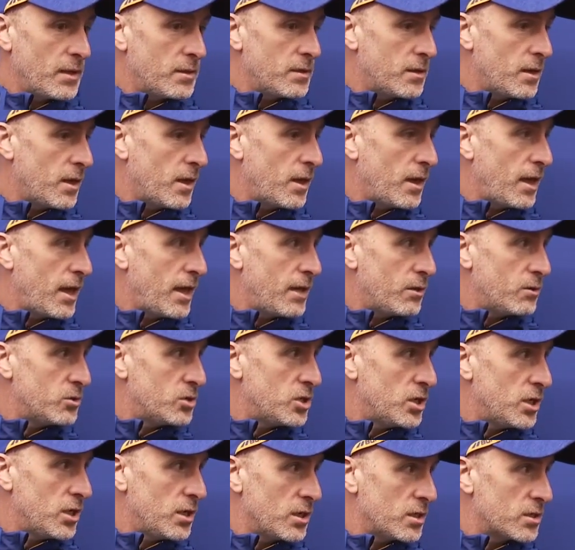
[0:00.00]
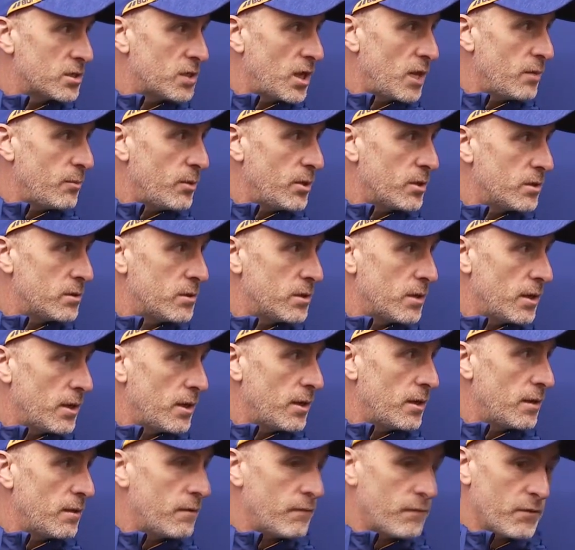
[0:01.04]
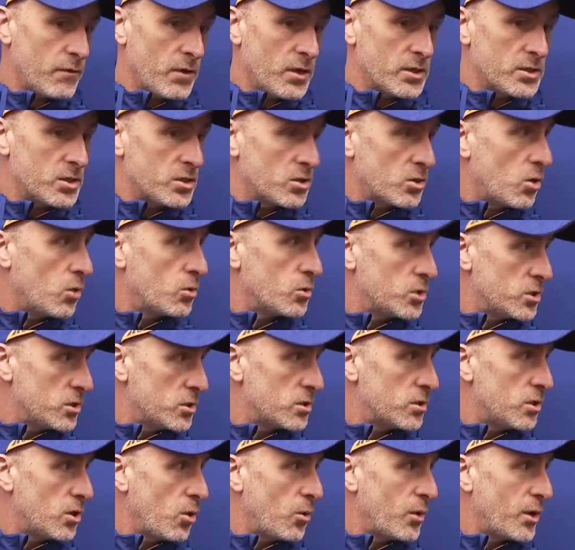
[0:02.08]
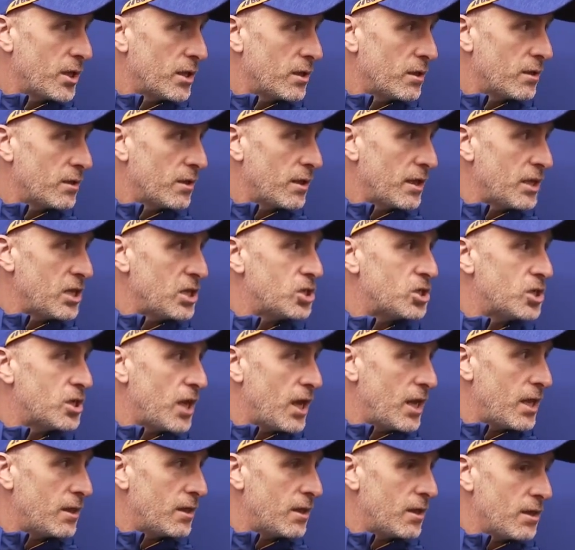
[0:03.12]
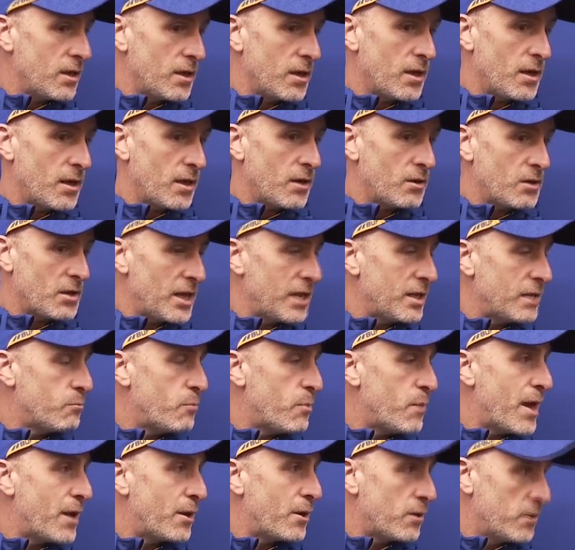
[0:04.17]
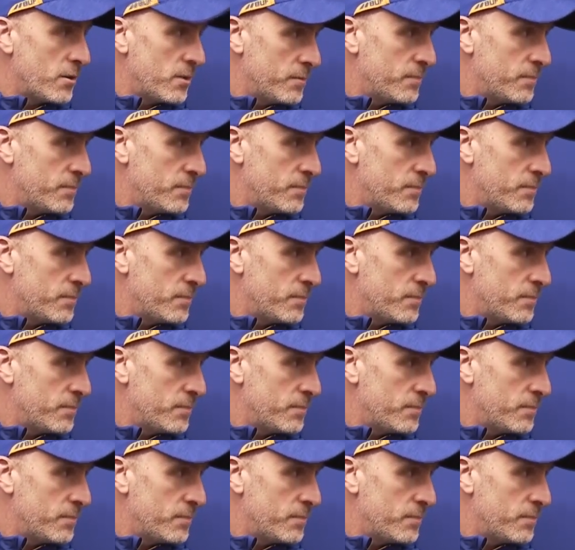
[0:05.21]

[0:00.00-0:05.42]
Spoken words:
energy and excitement for us as coaches, knowing each day they are getting better.